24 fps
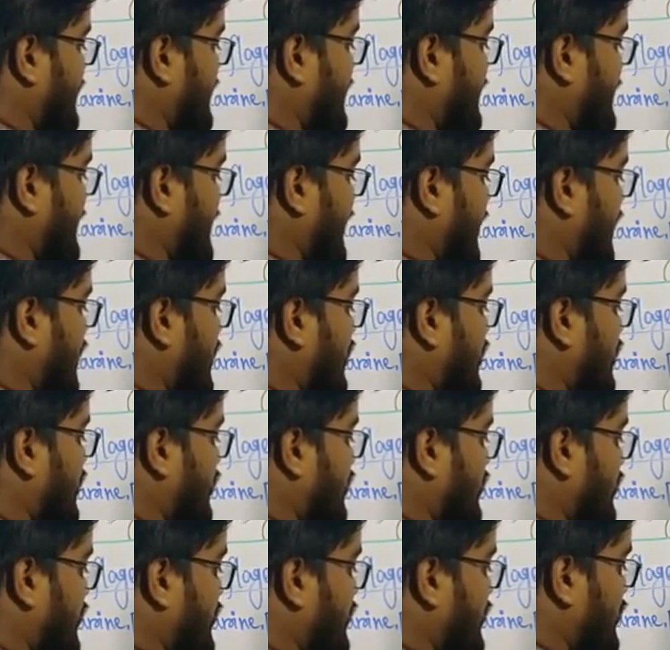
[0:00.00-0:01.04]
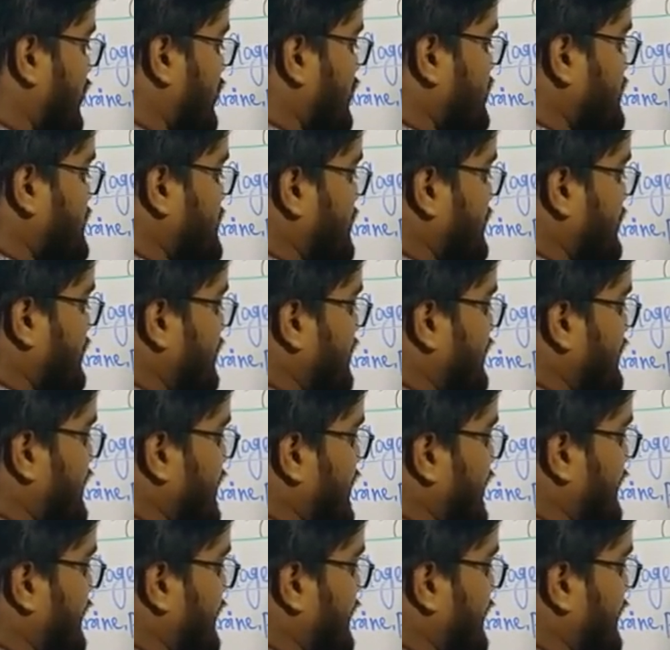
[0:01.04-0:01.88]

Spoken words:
be yellow. So